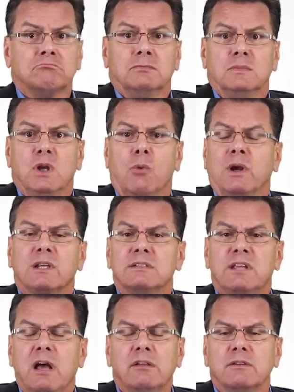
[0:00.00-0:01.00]
No one can
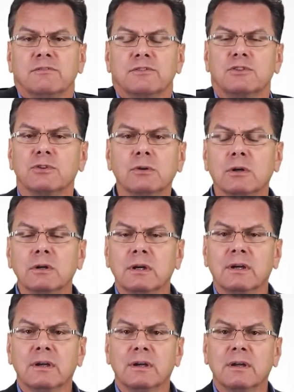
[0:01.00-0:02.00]
tell you for sure.
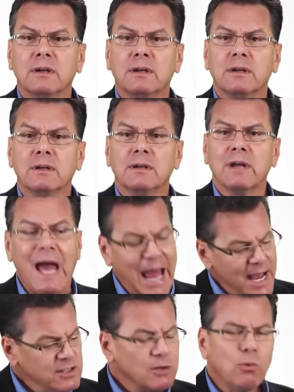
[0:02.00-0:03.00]

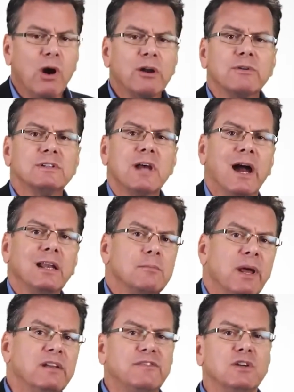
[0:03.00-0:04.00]
Acid water is highly
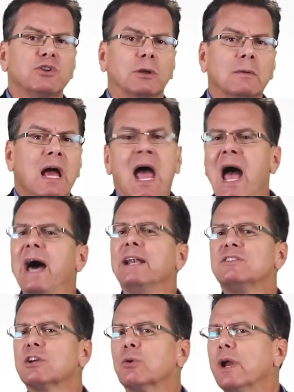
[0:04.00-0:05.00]
beneficial, and
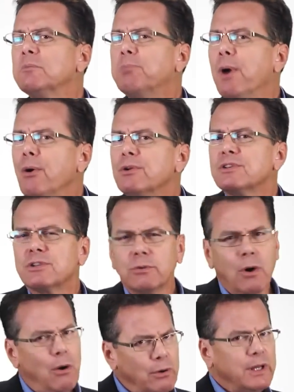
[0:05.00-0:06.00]
it's a great bonus to
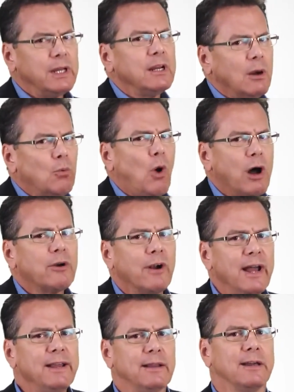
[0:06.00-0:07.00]
owning a water
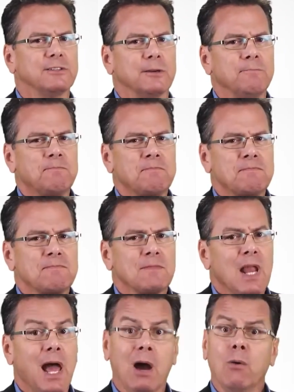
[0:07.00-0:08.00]
ionizer.
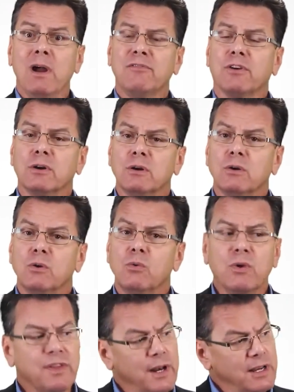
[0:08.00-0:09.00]
However,
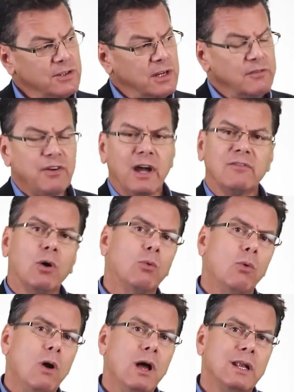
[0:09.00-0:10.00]
with an
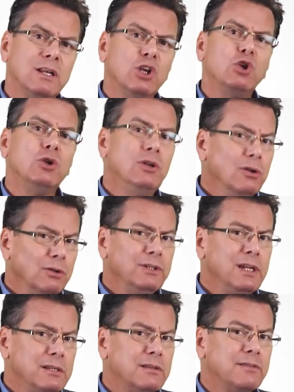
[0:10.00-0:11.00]
SD501, you'll
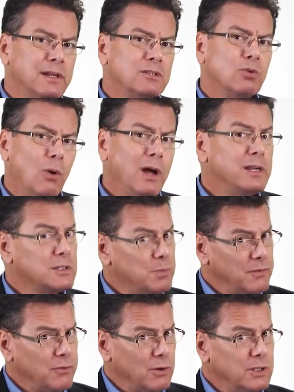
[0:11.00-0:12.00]
need to think twice
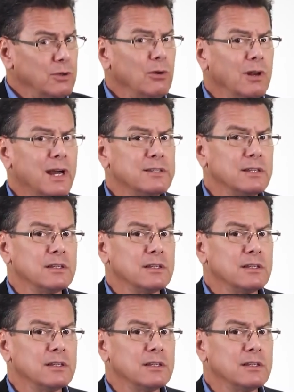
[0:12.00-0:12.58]
before utilizing